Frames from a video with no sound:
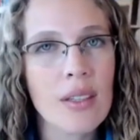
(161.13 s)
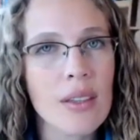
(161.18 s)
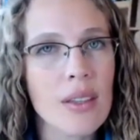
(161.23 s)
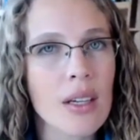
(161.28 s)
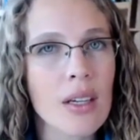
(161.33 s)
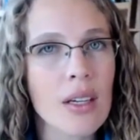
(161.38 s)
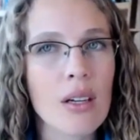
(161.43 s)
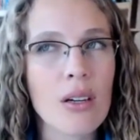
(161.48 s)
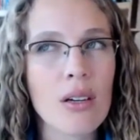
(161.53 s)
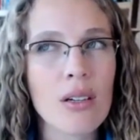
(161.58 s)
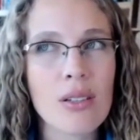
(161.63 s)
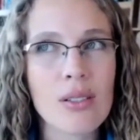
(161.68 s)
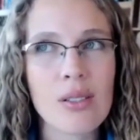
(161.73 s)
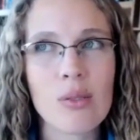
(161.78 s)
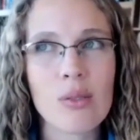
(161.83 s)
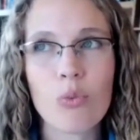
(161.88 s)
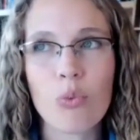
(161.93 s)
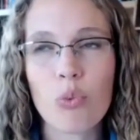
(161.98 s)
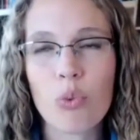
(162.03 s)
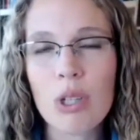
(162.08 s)
they can
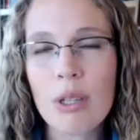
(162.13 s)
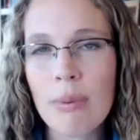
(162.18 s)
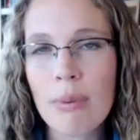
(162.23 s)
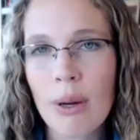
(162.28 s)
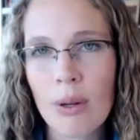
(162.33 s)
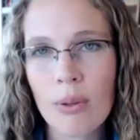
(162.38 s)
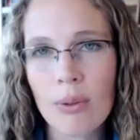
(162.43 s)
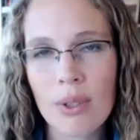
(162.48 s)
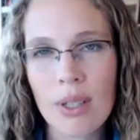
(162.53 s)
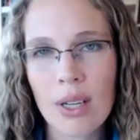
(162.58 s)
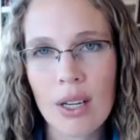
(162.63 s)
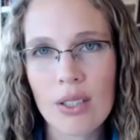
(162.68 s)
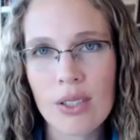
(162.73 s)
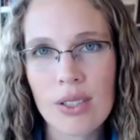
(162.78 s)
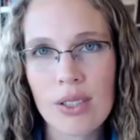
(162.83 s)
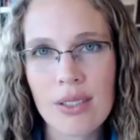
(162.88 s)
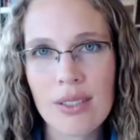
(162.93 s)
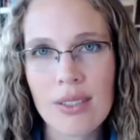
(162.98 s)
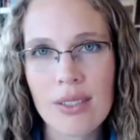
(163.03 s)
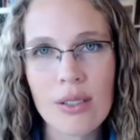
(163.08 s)
cause rebound
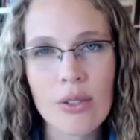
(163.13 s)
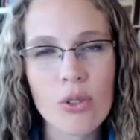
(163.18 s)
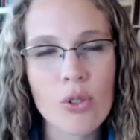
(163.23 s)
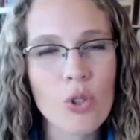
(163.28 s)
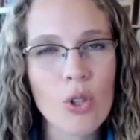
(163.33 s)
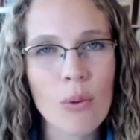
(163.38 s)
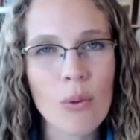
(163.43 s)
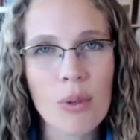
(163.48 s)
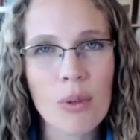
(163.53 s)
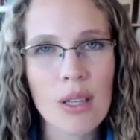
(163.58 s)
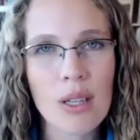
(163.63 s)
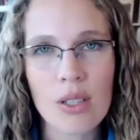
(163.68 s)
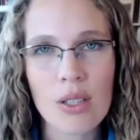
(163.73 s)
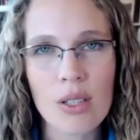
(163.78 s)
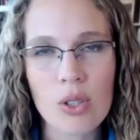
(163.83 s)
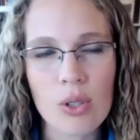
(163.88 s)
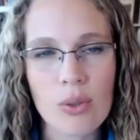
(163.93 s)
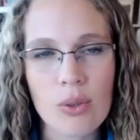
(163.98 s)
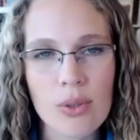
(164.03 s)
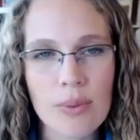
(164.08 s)
reactions. There's so many
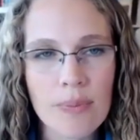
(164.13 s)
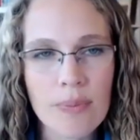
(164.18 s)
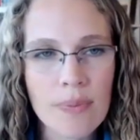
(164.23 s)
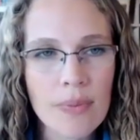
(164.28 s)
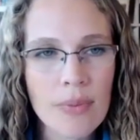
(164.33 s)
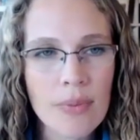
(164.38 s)
issues.